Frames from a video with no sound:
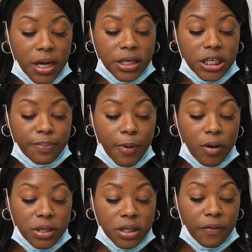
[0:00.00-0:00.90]

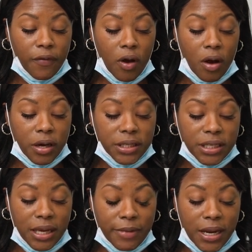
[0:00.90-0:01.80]
Disposes of all
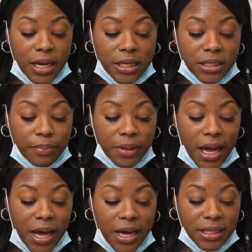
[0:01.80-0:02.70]
contaminated
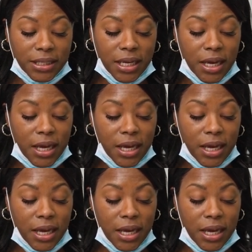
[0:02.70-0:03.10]
supplies.